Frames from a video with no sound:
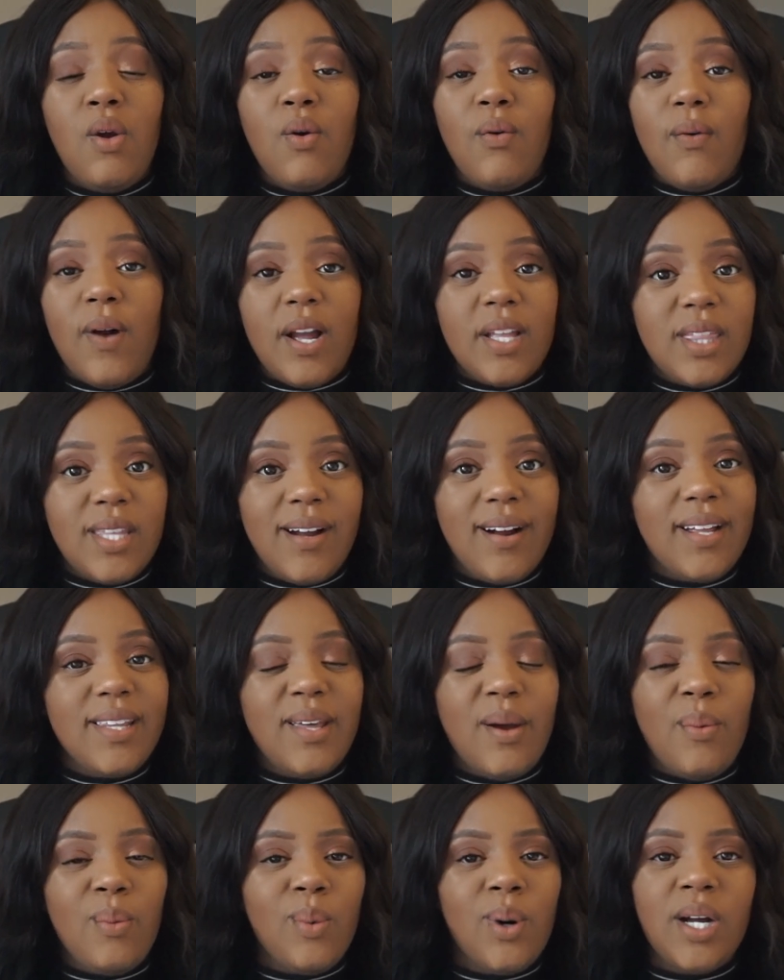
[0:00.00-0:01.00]
right there in
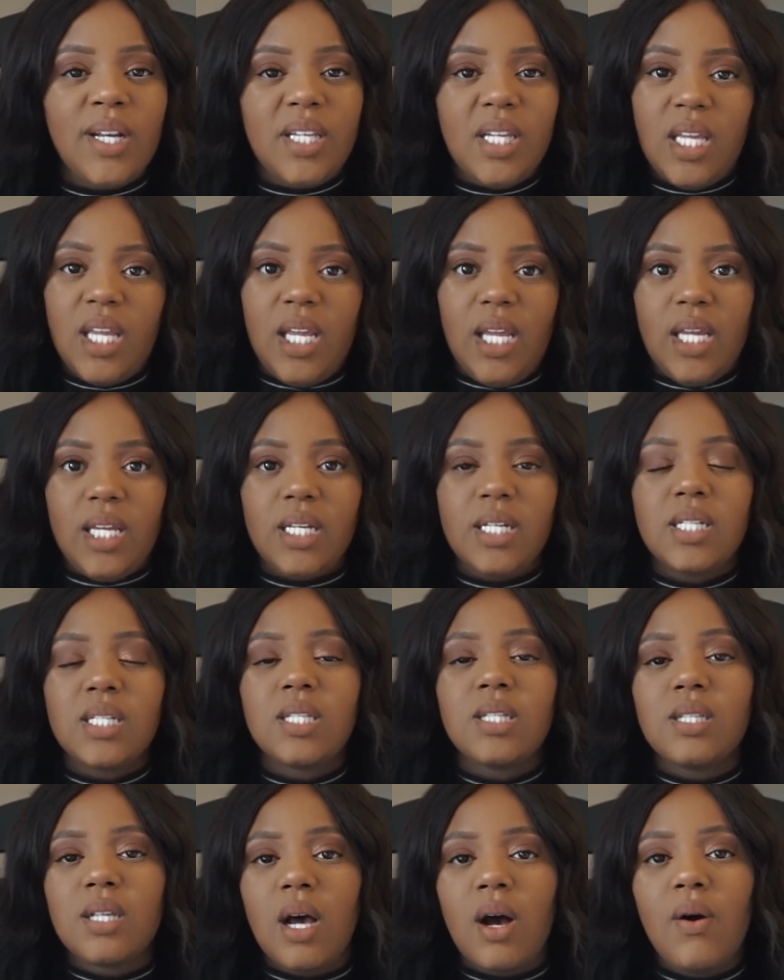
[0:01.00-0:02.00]
that one kit.
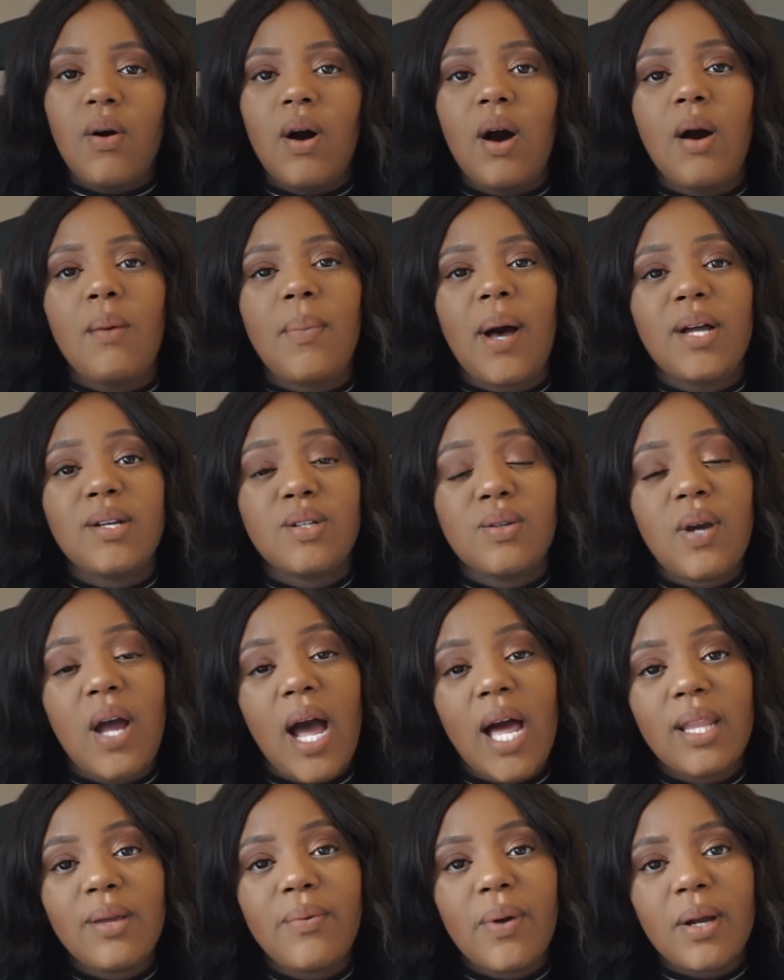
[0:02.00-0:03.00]
So I do
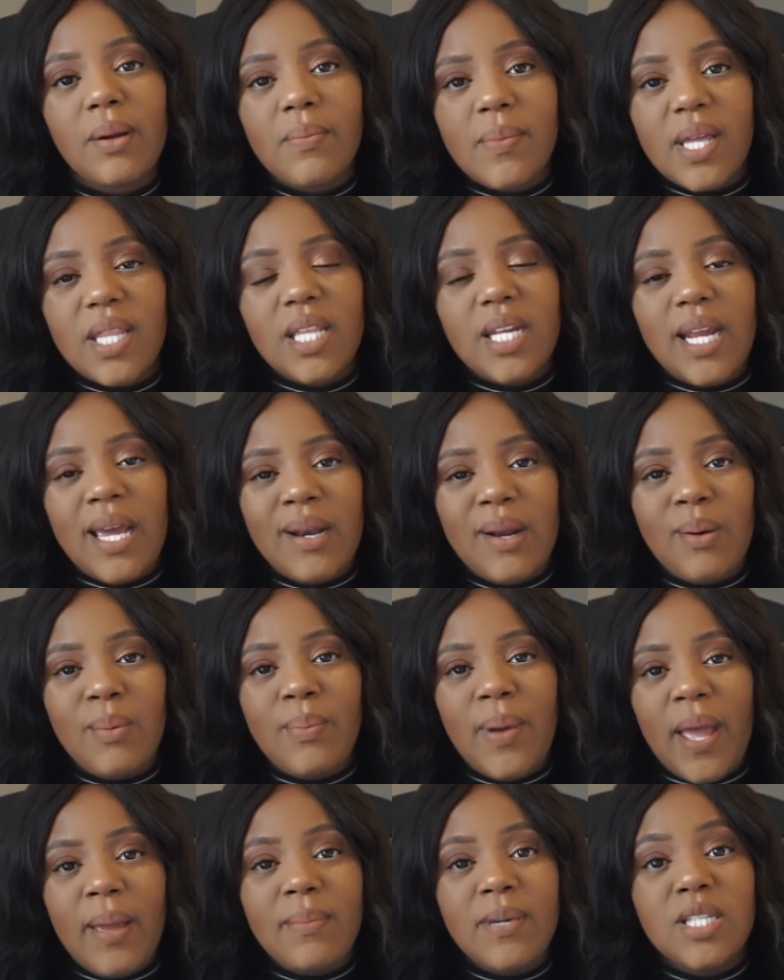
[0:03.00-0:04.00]
highly recommend the
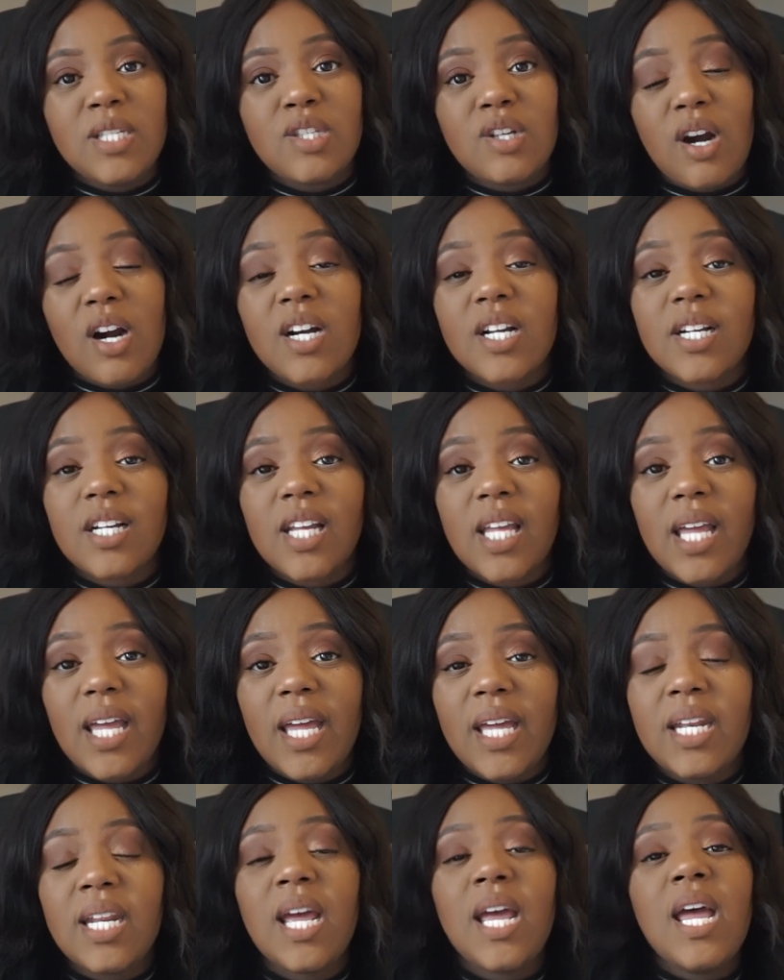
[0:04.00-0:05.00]
Nanobebe Starter
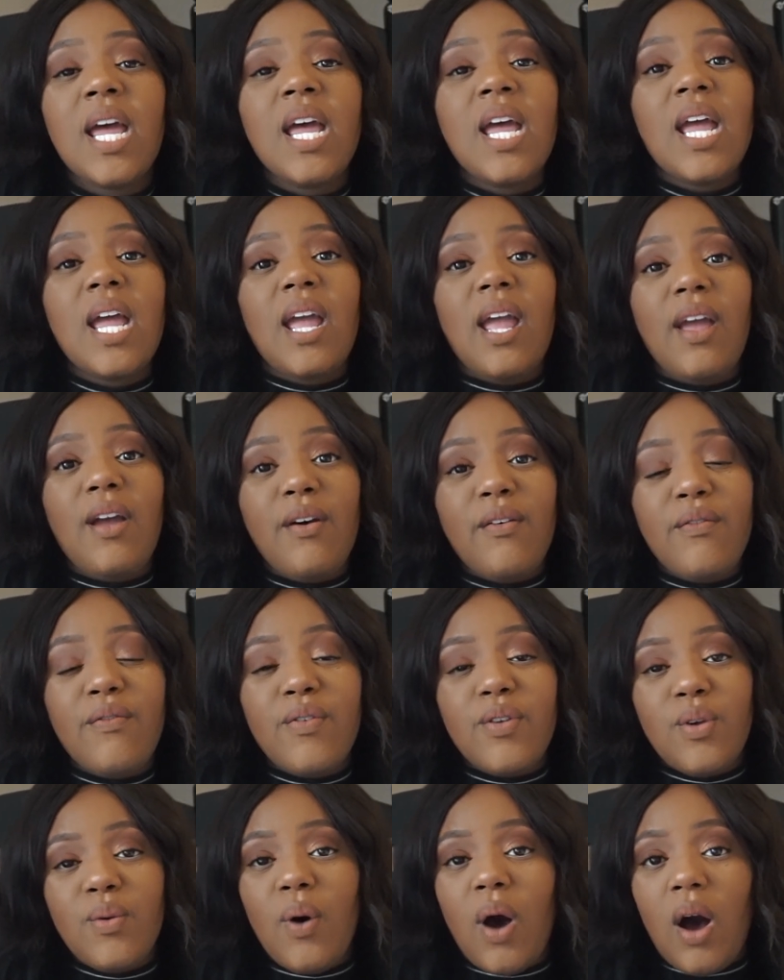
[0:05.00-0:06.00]
Kit if
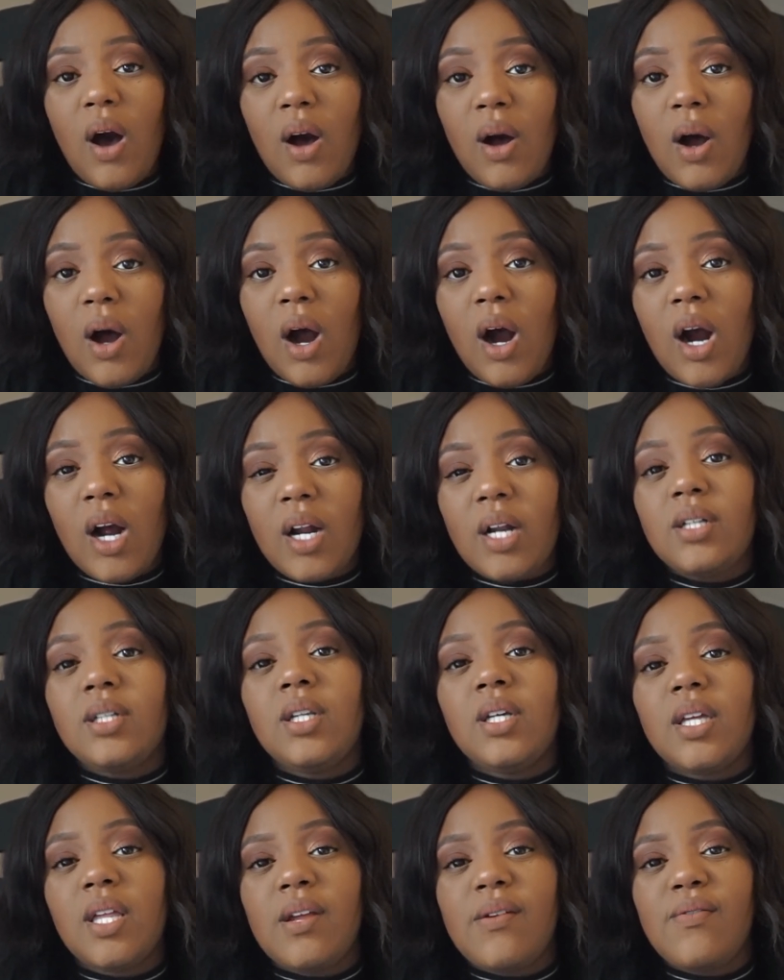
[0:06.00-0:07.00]
you all are
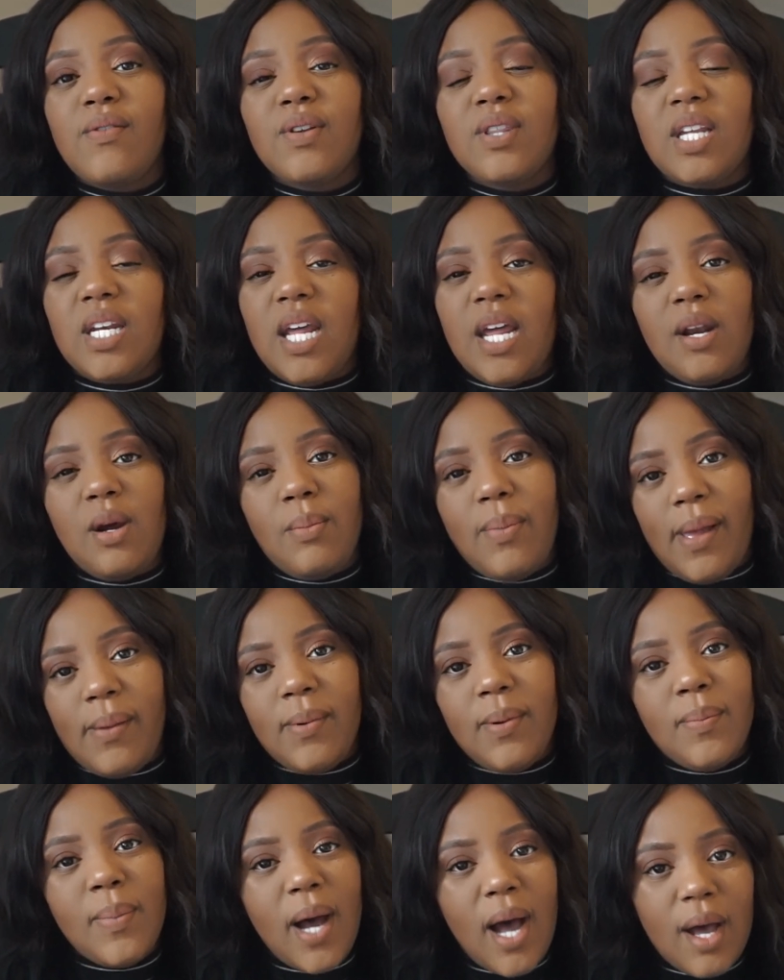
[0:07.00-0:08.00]
looking for the
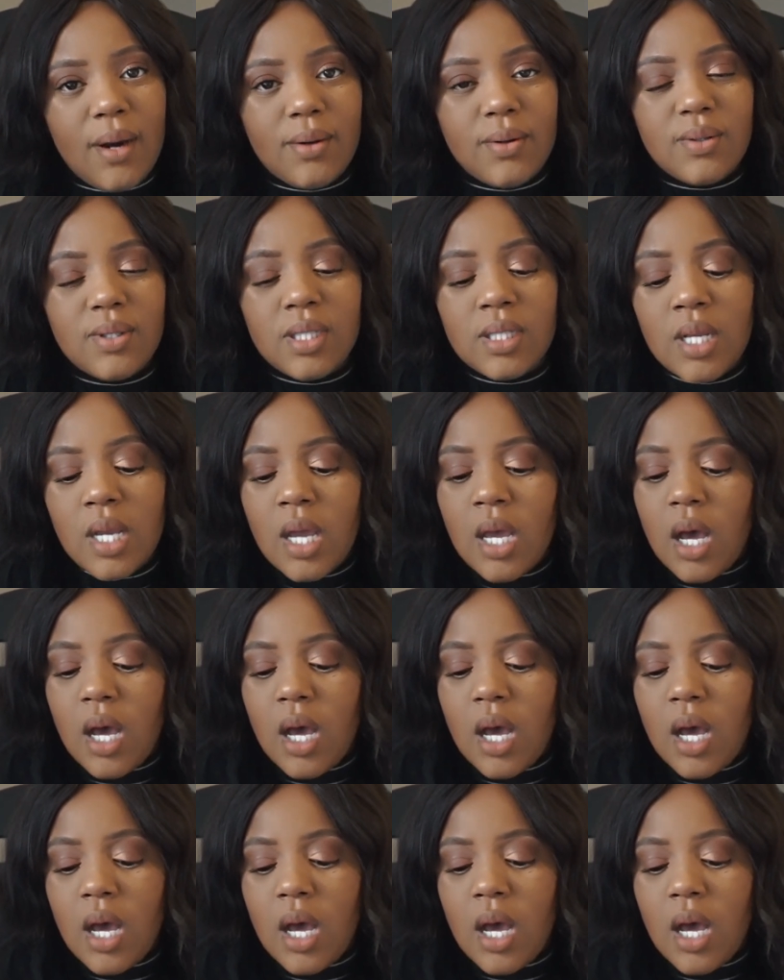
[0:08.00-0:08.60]
Nanobebe bottles.